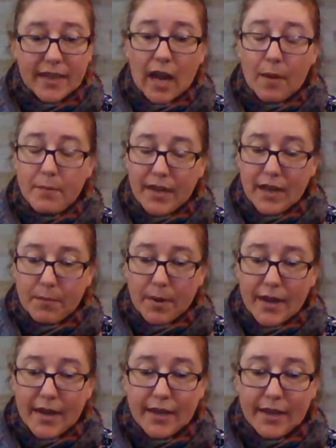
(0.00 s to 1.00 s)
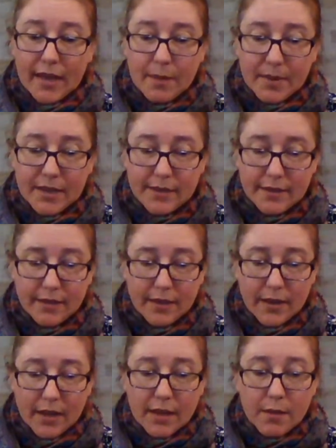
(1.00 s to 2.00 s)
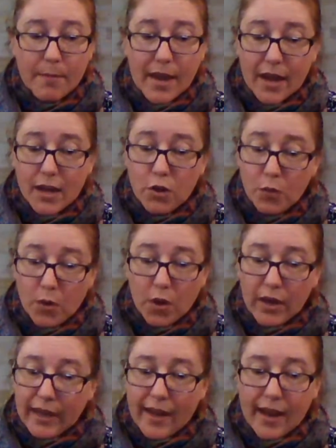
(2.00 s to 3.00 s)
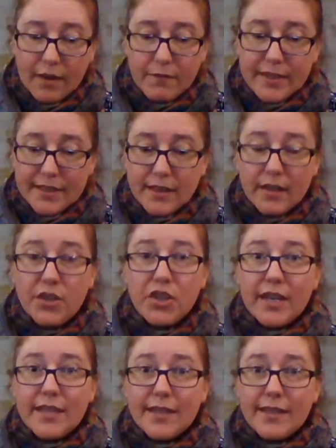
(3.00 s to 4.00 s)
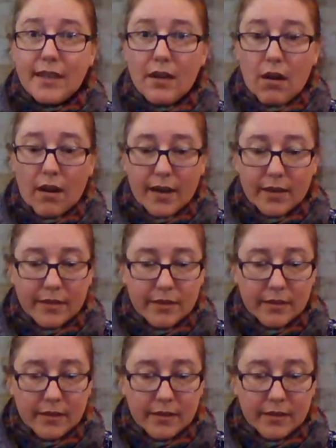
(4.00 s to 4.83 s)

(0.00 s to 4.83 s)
accompanied by Nicodemus, the man who earlier had visited Jesus at night.